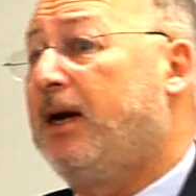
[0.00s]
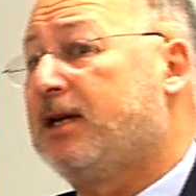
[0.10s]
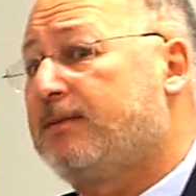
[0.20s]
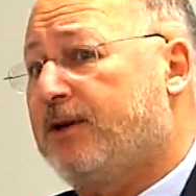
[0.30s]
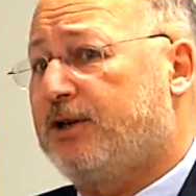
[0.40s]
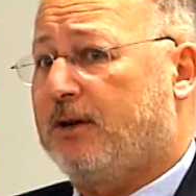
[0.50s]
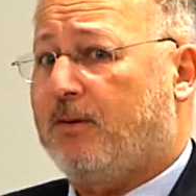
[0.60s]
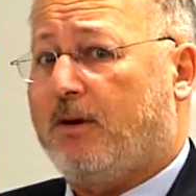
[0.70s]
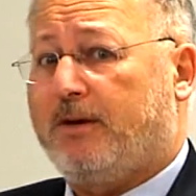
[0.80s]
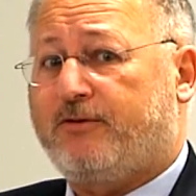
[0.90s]
especially the
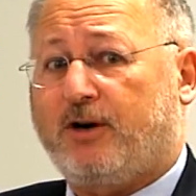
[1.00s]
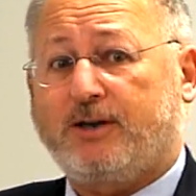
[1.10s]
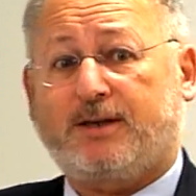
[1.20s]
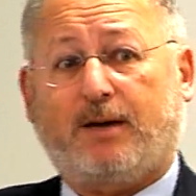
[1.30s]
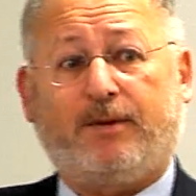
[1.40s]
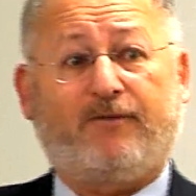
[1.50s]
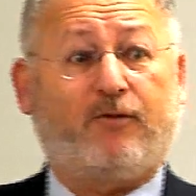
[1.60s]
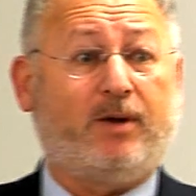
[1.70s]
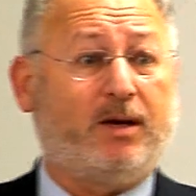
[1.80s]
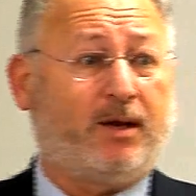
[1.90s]
quality of drugs coming
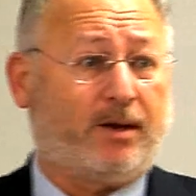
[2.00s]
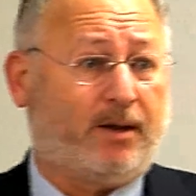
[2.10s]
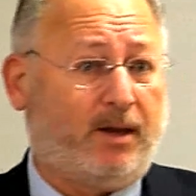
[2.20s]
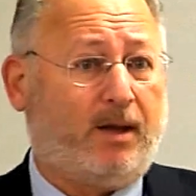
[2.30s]
from India,